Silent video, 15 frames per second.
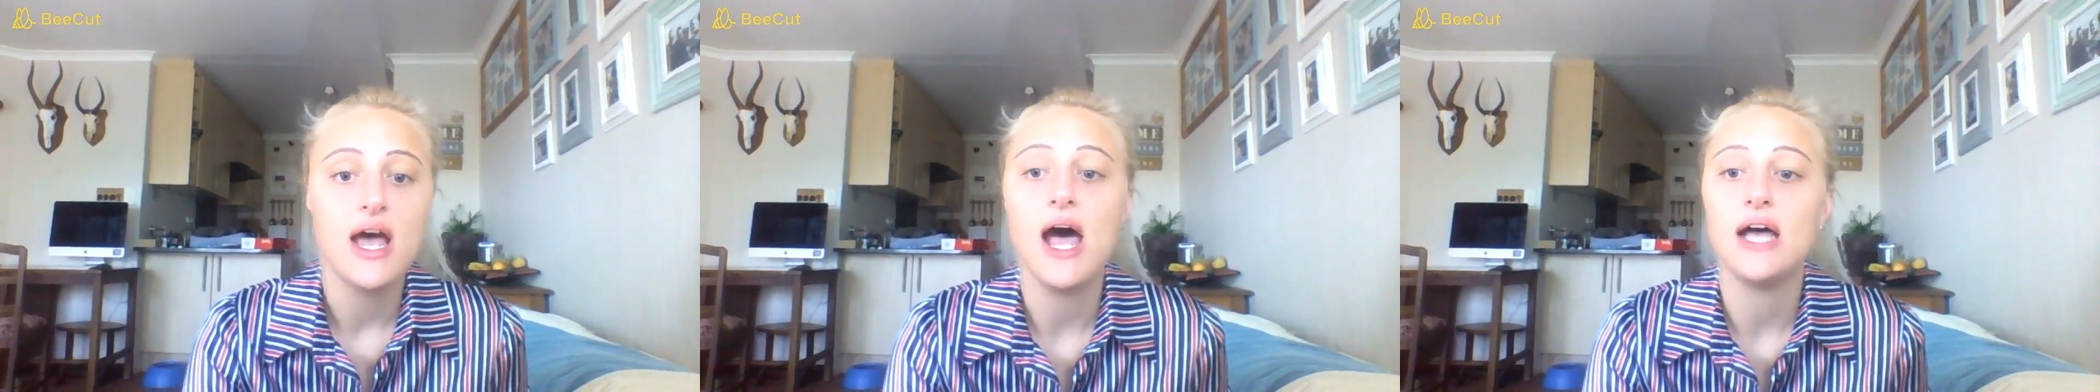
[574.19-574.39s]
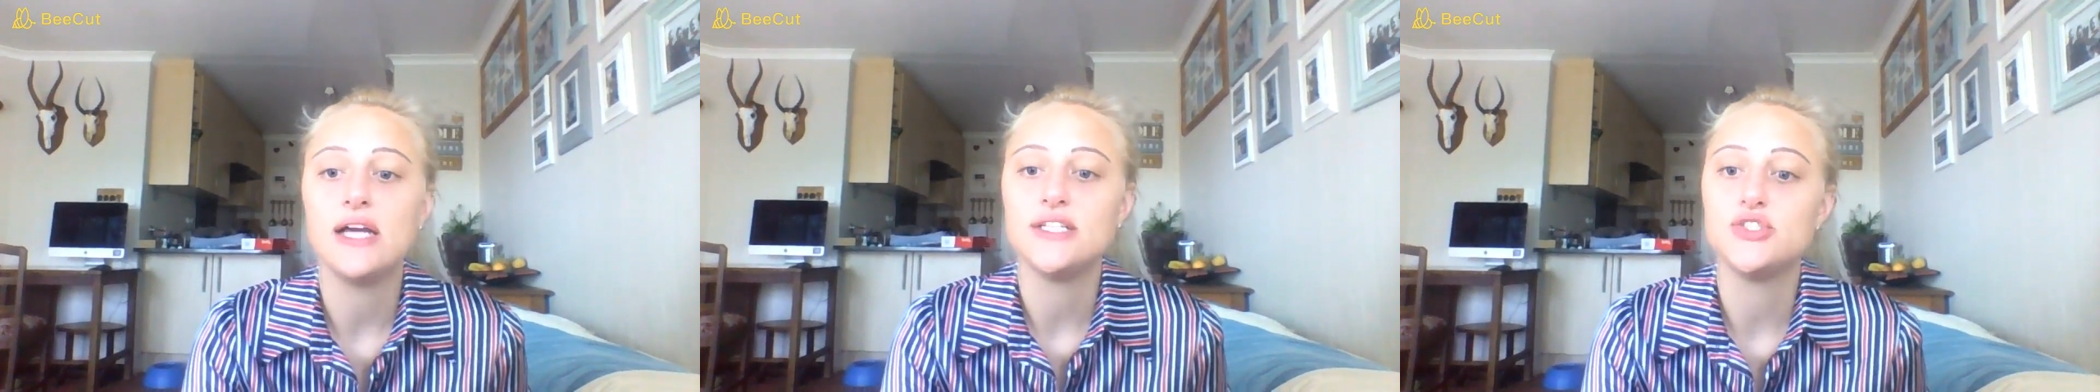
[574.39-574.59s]

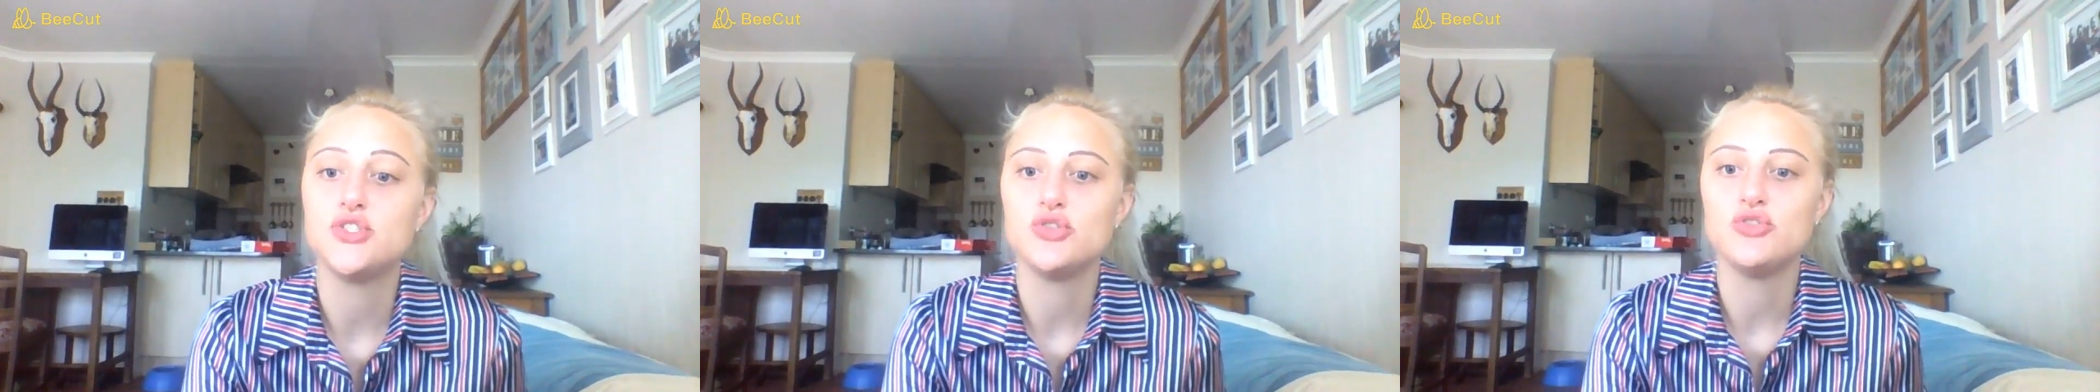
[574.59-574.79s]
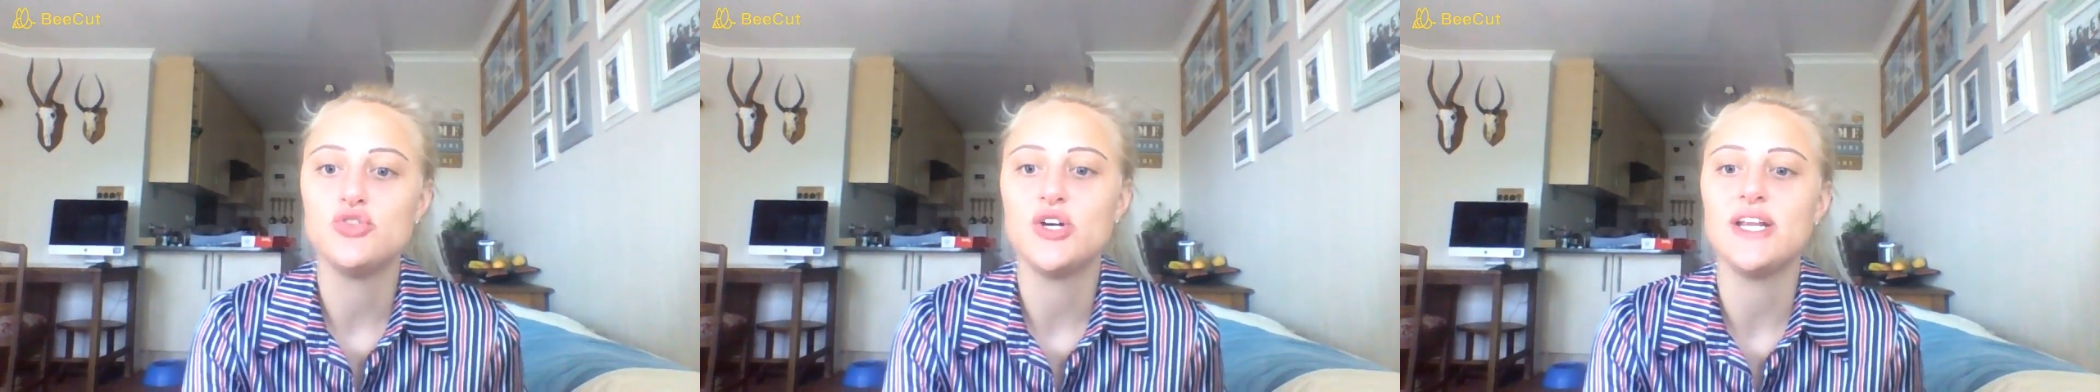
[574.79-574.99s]
I
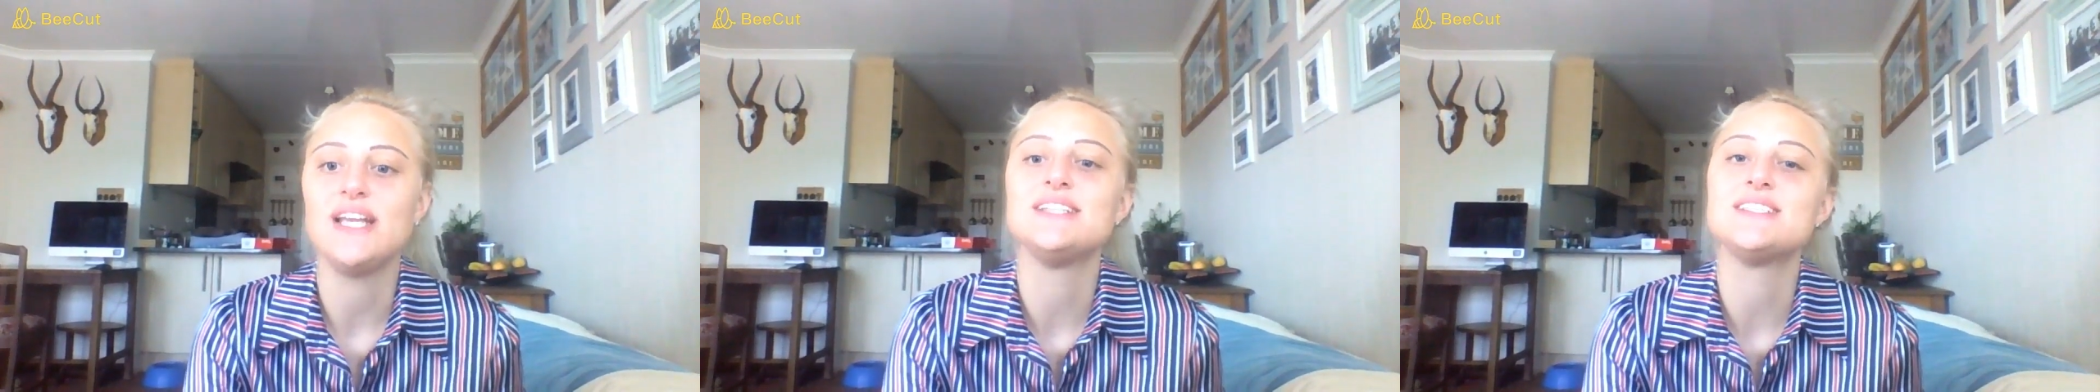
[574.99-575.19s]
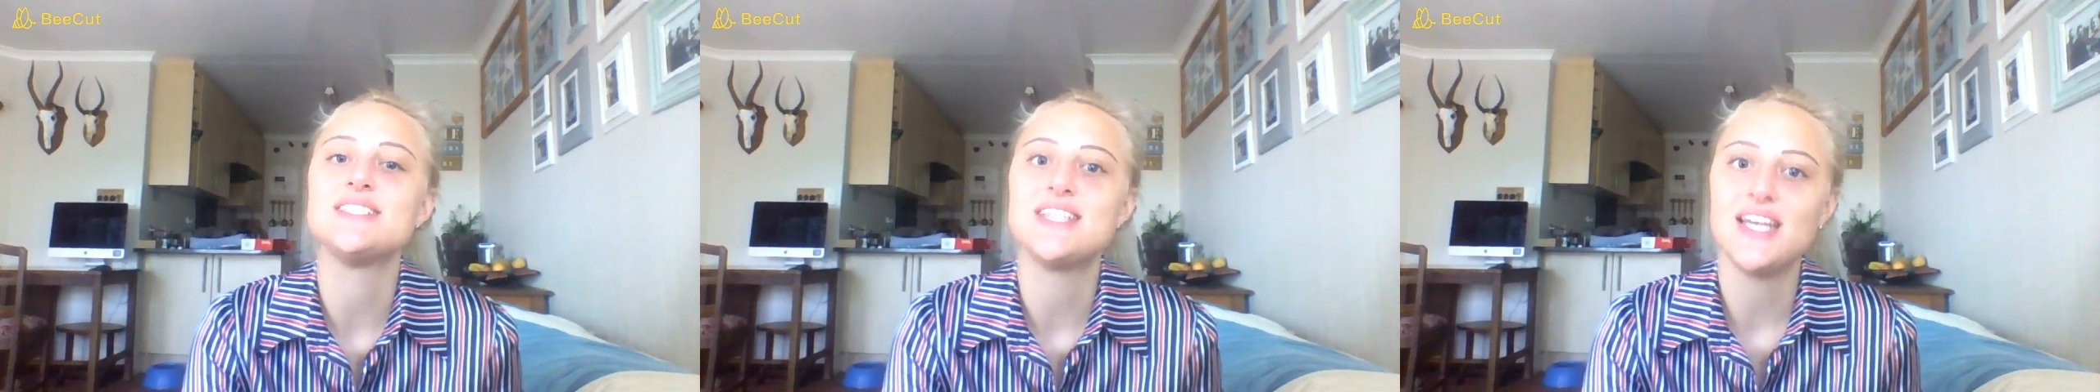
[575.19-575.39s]
do not
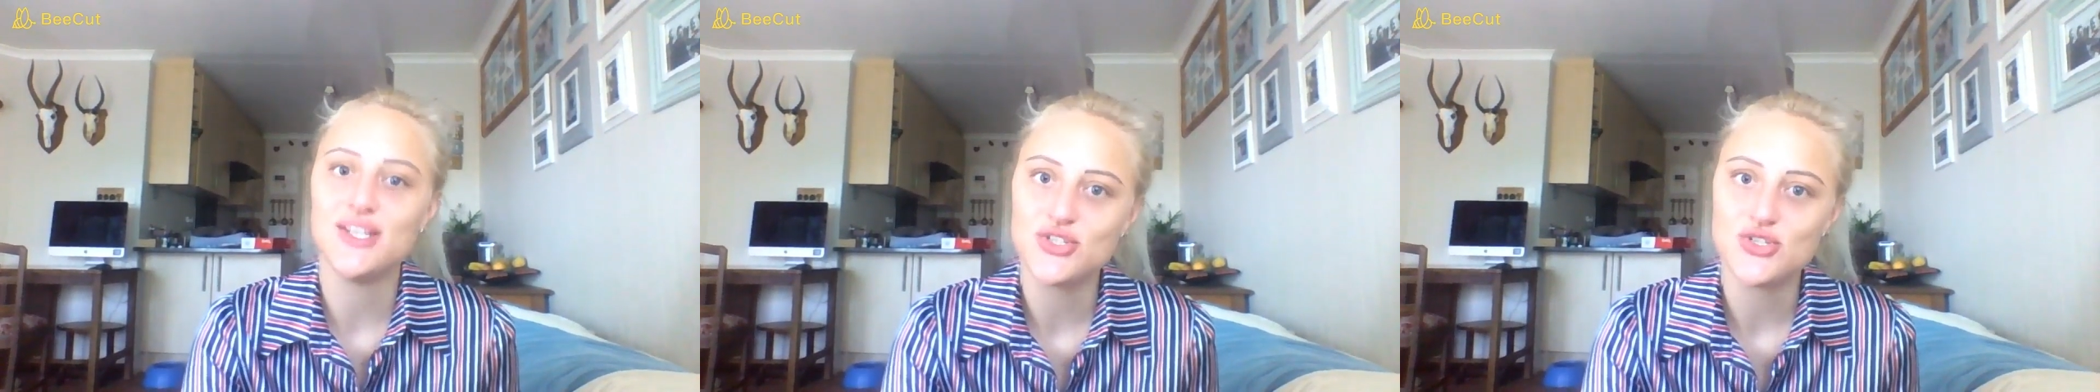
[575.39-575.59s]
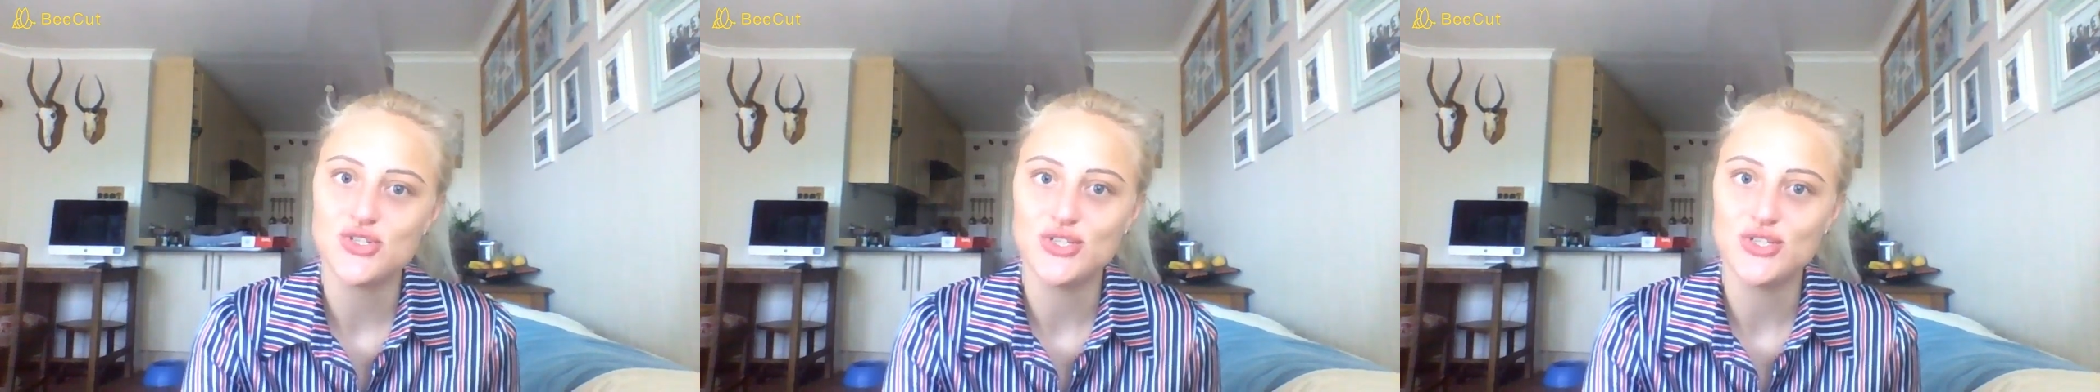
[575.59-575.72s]
intend to